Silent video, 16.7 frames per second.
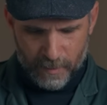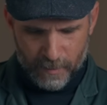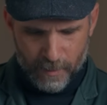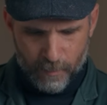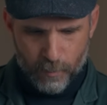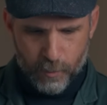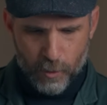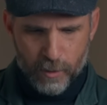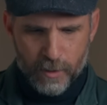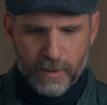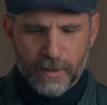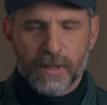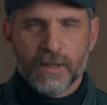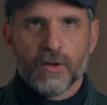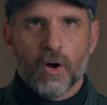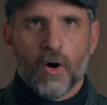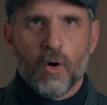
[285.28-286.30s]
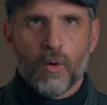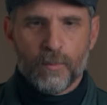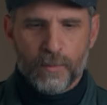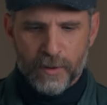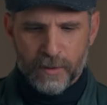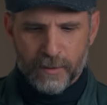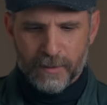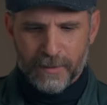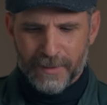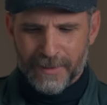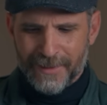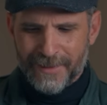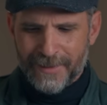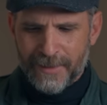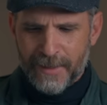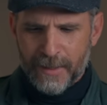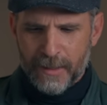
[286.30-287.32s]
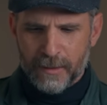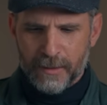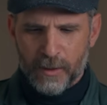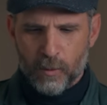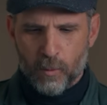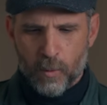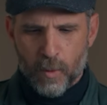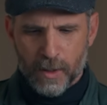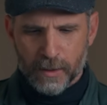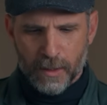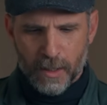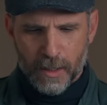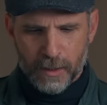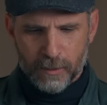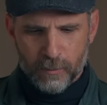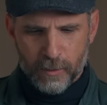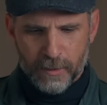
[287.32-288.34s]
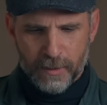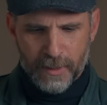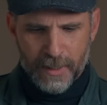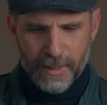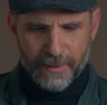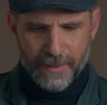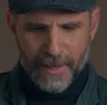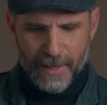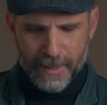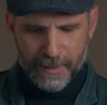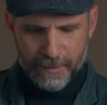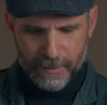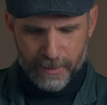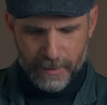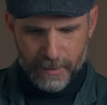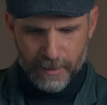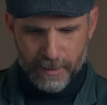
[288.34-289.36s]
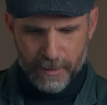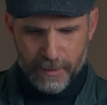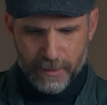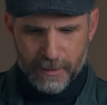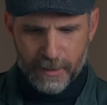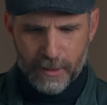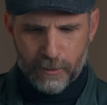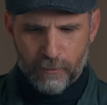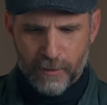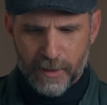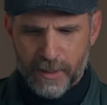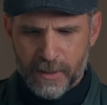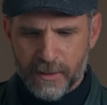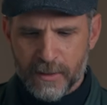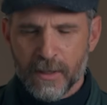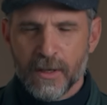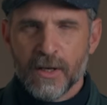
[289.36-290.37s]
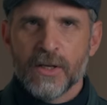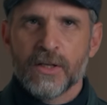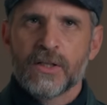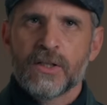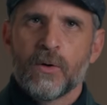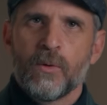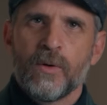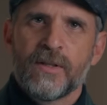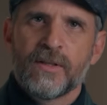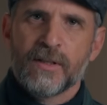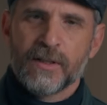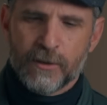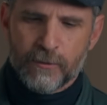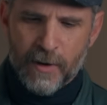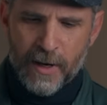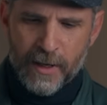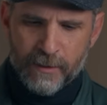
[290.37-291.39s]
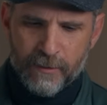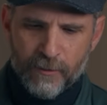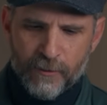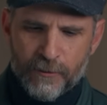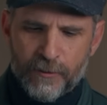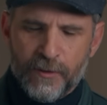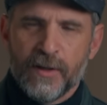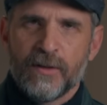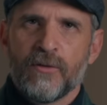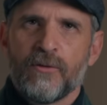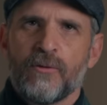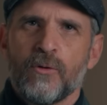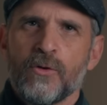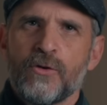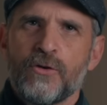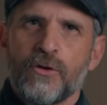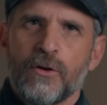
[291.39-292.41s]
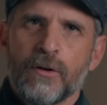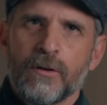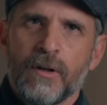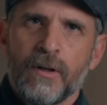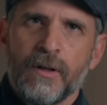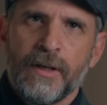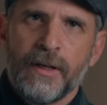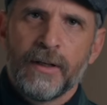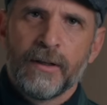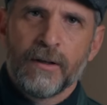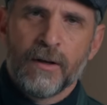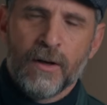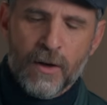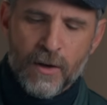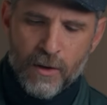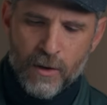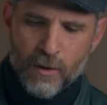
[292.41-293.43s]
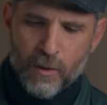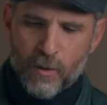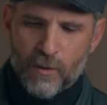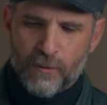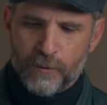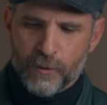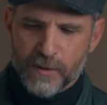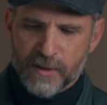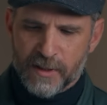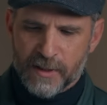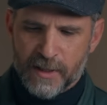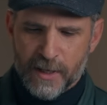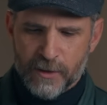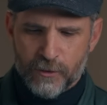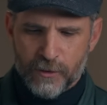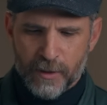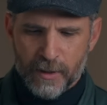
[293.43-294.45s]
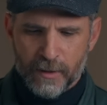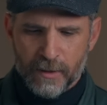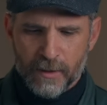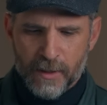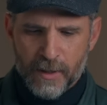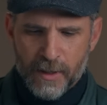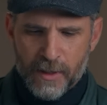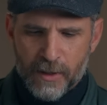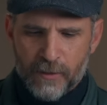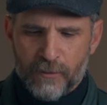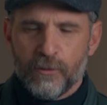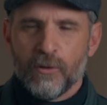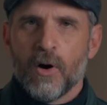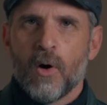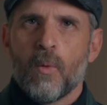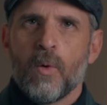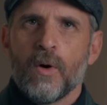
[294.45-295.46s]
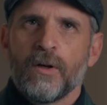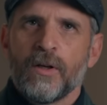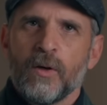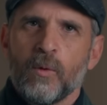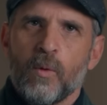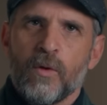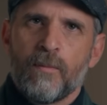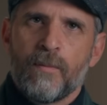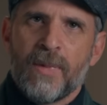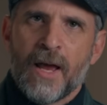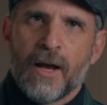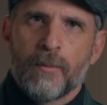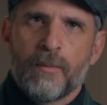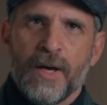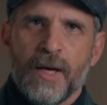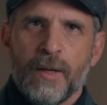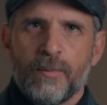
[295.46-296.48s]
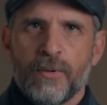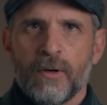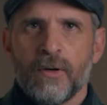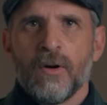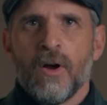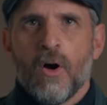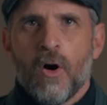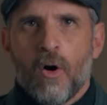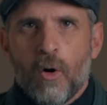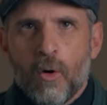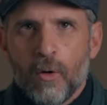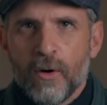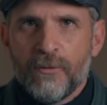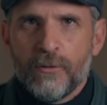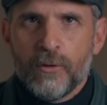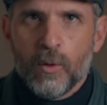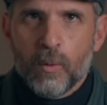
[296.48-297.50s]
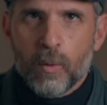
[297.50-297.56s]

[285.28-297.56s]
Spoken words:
The book can open nearly 180 degrees, so it's a great fit for journaling or for sketching if you are working with blank paper or if you